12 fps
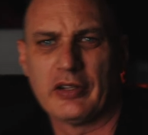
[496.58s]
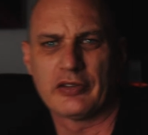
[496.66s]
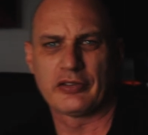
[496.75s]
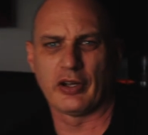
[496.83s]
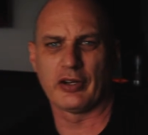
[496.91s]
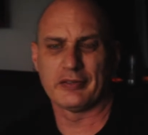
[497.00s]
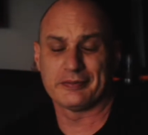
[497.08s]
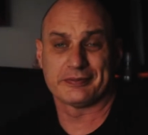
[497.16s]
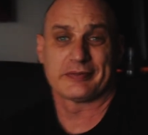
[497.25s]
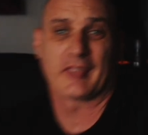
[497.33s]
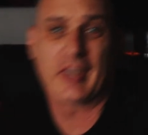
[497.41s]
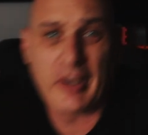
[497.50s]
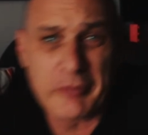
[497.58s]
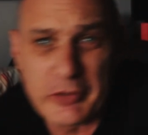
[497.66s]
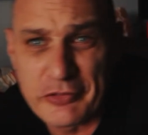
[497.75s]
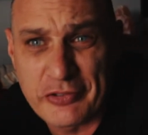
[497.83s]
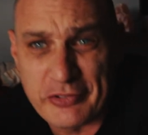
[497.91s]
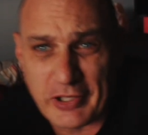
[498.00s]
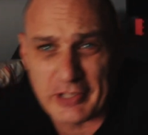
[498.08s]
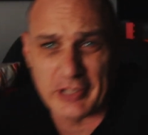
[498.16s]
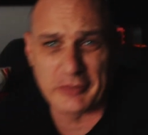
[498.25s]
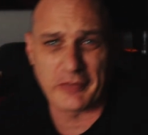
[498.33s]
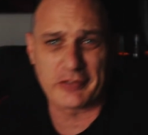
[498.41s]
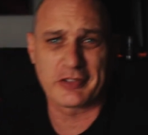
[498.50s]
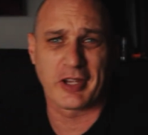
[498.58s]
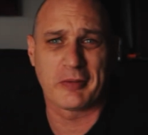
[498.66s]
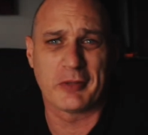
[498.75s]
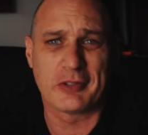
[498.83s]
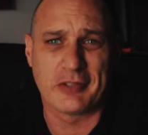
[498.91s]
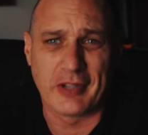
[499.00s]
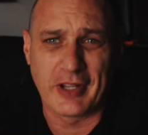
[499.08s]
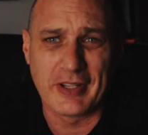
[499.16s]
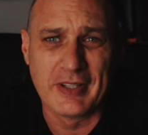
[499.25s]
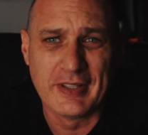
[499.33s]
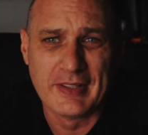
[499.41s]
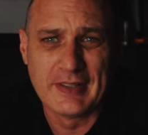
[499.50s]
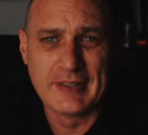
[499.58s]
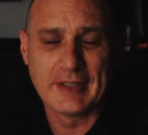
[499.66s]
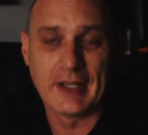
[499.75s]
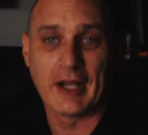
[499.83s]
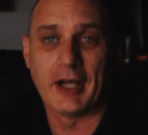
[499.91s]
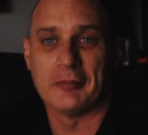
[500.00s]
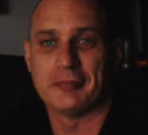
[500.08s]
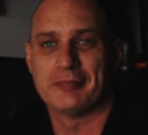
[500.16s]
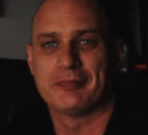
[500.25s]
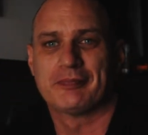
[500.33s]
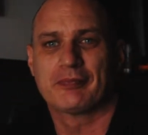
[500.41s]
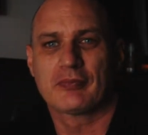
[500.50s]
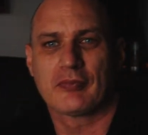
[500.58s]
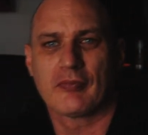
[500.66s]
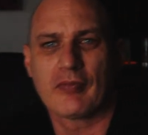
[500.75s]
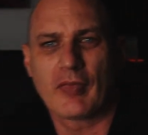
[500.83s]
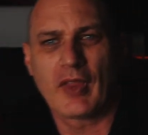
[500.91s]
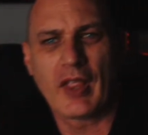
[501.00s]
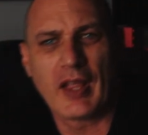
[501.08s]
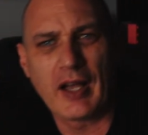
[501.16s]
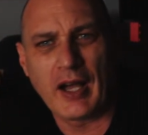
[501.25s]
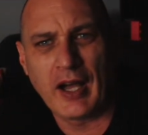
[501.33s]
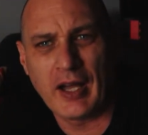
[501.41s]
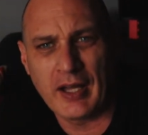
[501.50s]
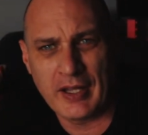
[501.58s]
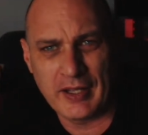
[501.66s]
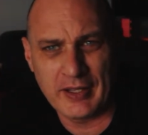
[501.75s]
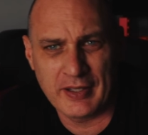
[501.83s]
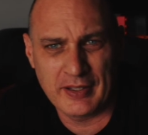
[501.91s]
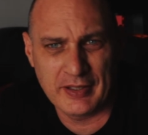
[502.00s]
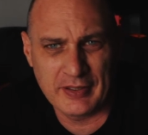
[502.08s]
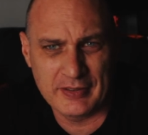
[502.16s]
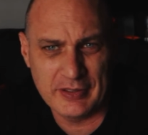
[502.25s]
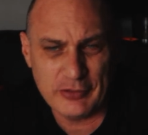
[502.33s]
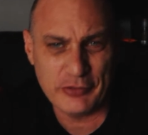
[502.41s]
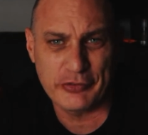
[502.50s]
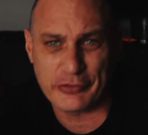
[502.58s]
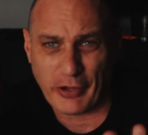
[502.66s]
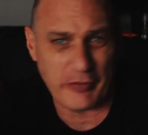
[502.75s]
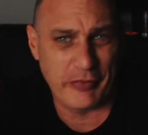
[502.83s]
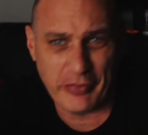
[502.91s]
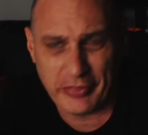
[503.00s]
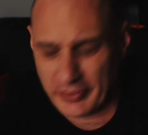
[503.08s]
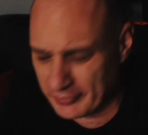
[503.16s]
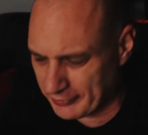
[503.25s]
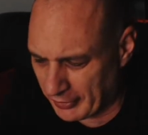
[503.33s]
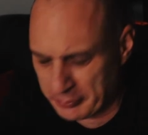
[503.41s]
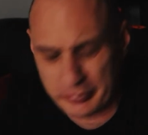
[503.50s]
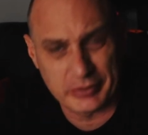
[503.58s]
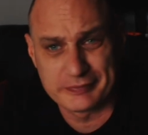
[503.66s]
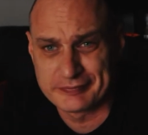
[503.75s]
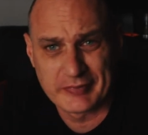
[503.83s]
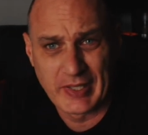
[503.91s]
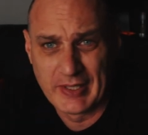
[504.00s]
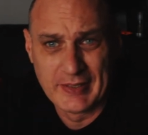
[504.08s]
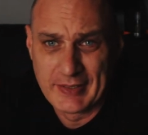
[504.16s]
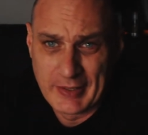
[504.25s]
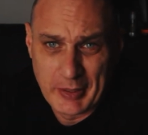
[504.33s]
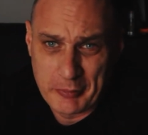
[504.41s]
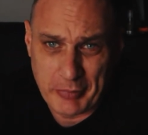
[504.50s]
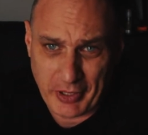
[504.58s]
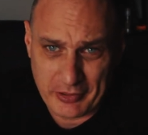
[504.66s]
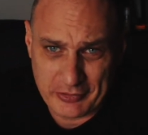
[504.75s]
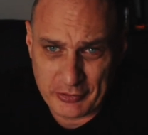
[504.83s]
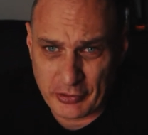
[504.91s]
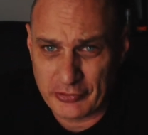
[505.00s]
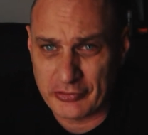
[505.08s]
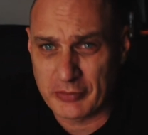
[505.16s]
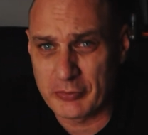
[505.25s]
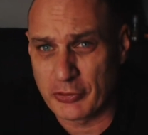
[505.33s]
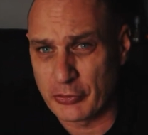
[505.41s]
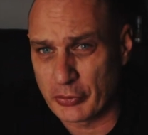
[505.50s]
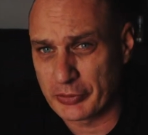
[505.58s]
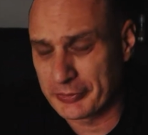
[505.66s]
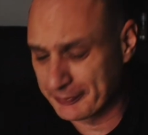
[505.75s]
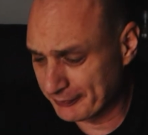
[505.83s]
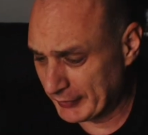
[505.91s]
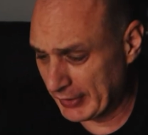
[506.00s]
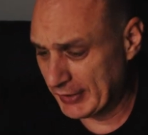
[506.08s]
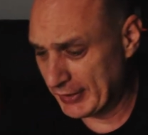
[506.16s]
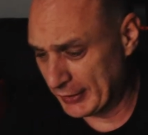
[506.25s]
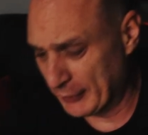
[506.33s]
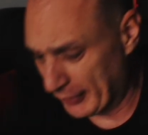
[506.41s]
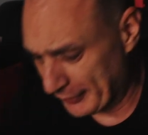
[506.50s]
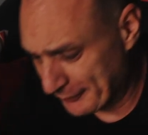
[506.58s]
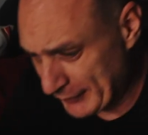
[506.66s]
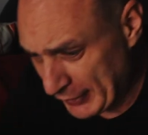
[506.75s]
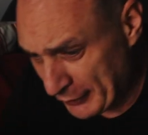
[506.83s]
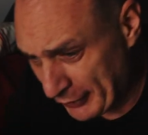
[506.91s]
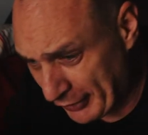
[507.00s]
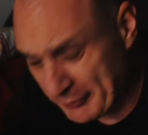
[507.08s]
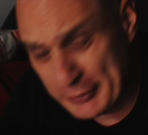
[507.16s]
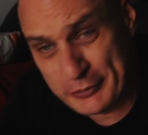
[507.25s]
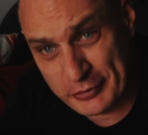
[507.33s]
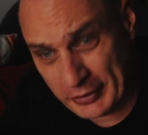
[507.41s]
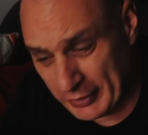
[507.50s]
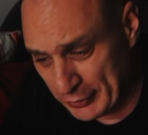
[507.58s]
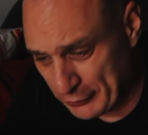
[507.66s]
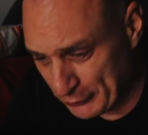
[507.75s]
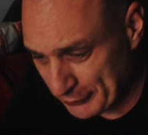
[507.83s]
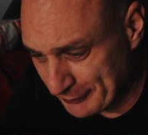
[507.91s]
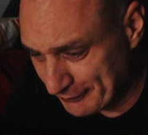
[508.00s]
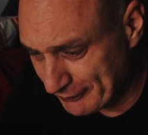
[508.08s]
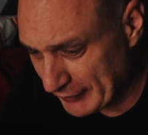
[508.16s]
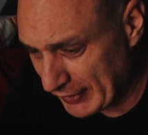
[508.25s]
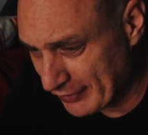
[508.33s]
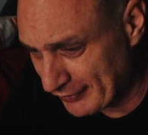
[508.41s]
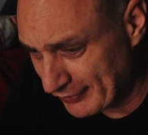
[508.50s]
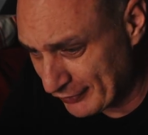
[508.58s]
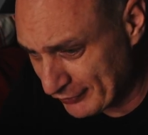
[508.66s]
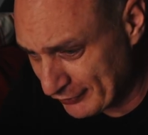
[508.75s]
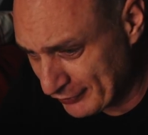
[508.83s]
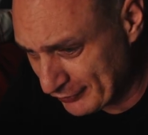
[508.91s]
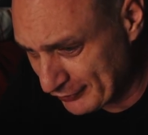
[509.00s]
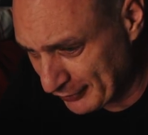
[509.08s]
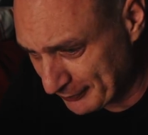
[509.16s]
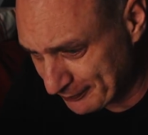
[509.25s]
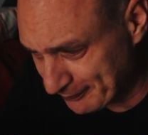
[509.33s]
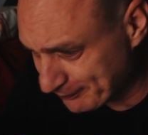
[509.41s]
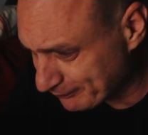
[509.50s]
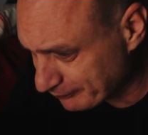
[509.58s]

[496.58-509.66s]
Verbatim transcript: So I've been struggling with this camera today. Um, I need to soften things up, but I just can't seem to do it. Anyway, what I've been trying to do is listen to some